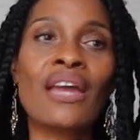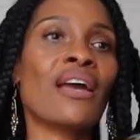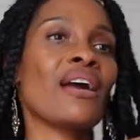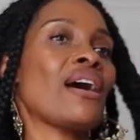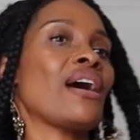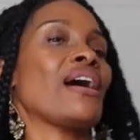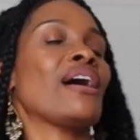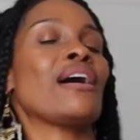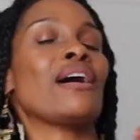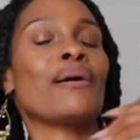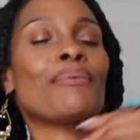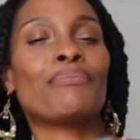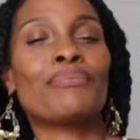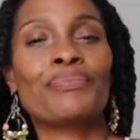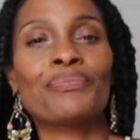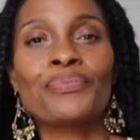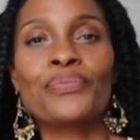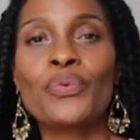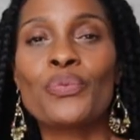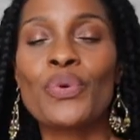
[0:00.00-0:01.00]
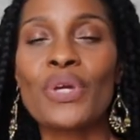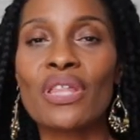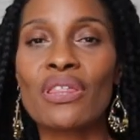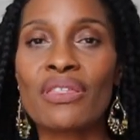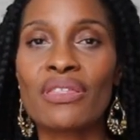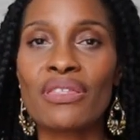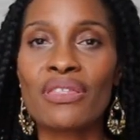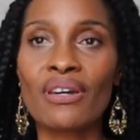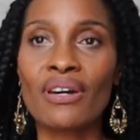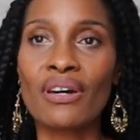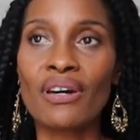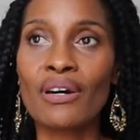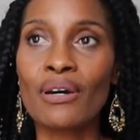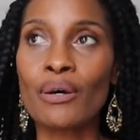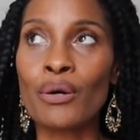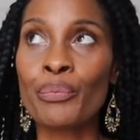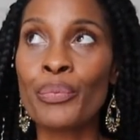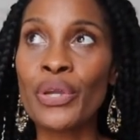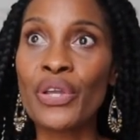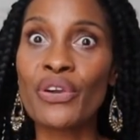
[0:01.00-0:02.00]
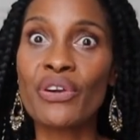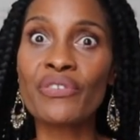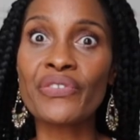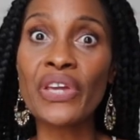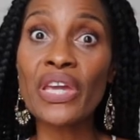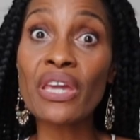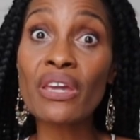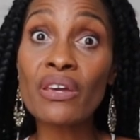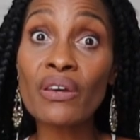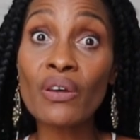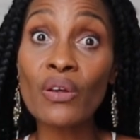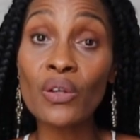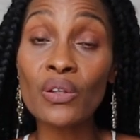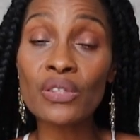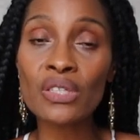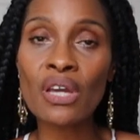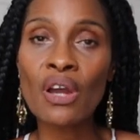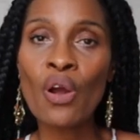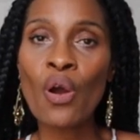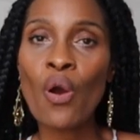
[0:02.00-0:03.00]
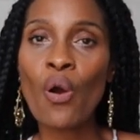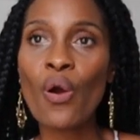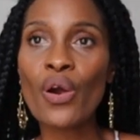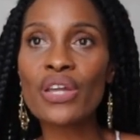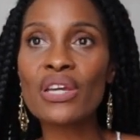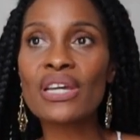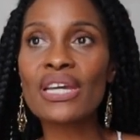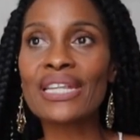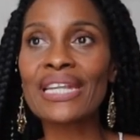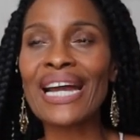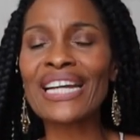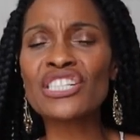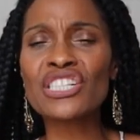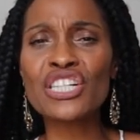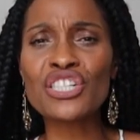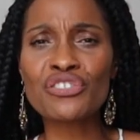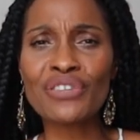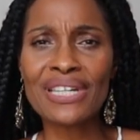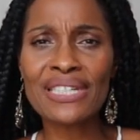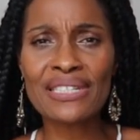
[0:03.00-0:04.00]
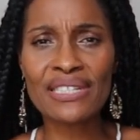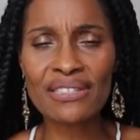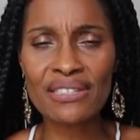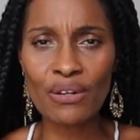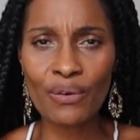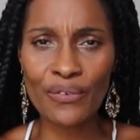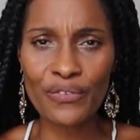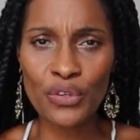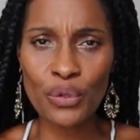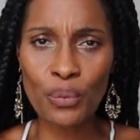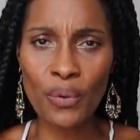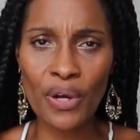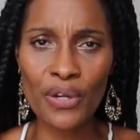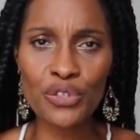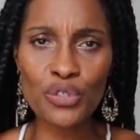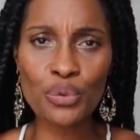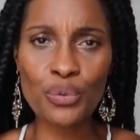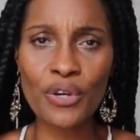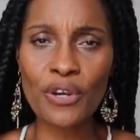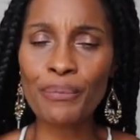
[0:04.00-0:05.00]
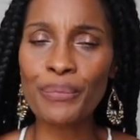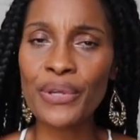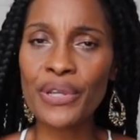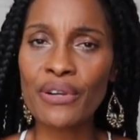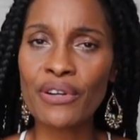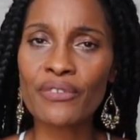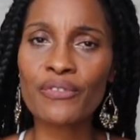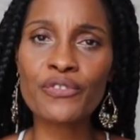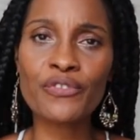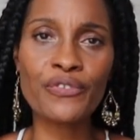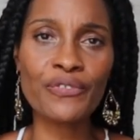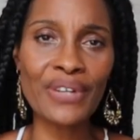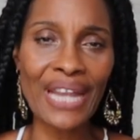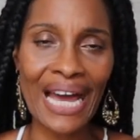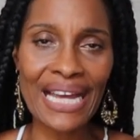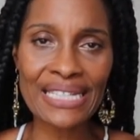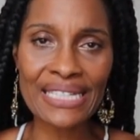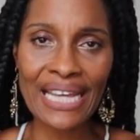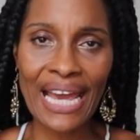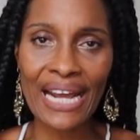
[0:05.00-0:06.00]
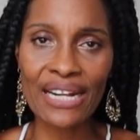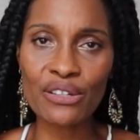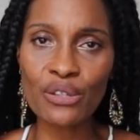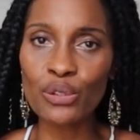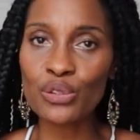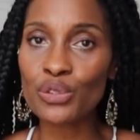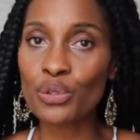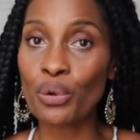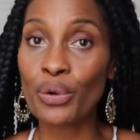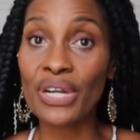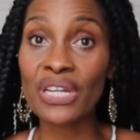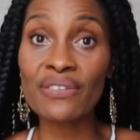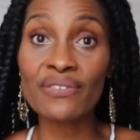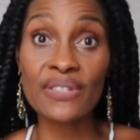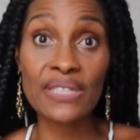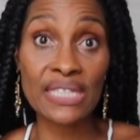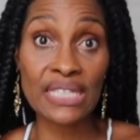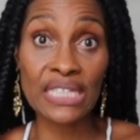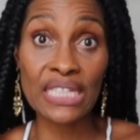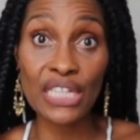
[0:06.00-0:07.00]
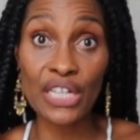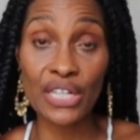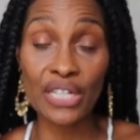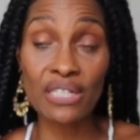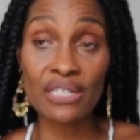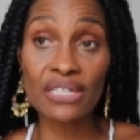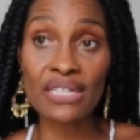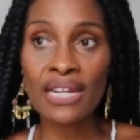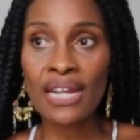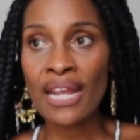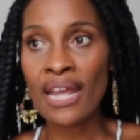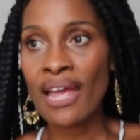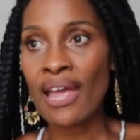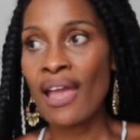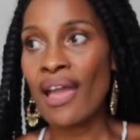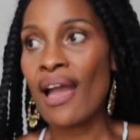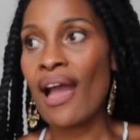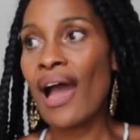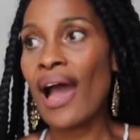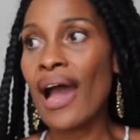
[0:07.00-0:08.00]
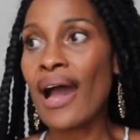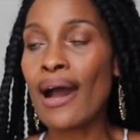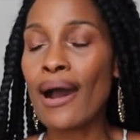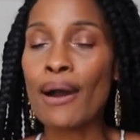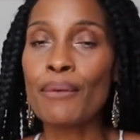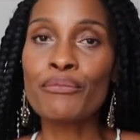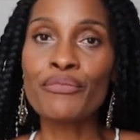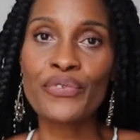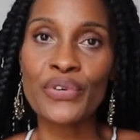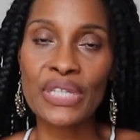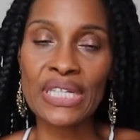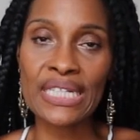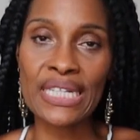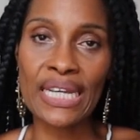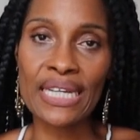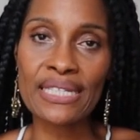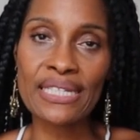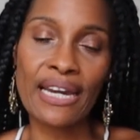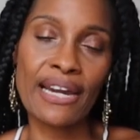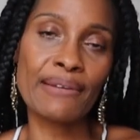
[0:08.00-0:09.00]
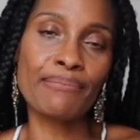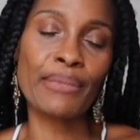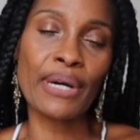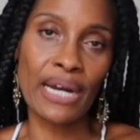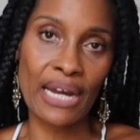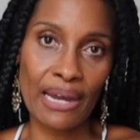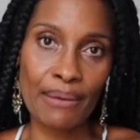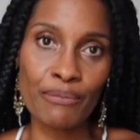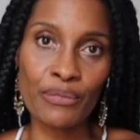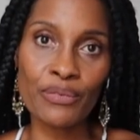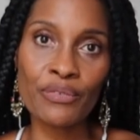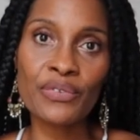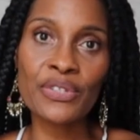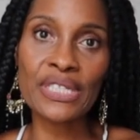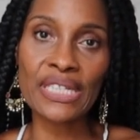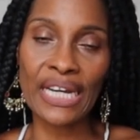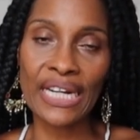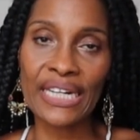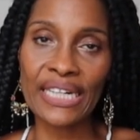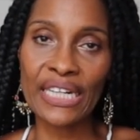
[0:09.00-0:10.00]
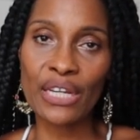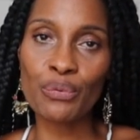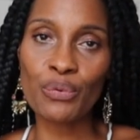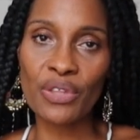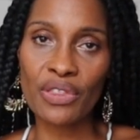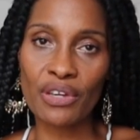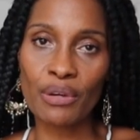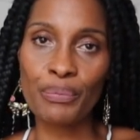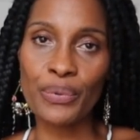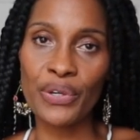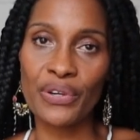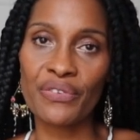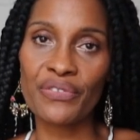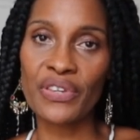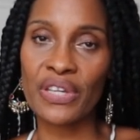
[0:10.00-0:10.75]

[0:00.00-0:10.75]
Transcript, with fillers: um, with a pair of heels or you can naturally dress this down if you want to wear a pair of flat sandals or even sneakers um, for the daytime but I'm styling it with a pair of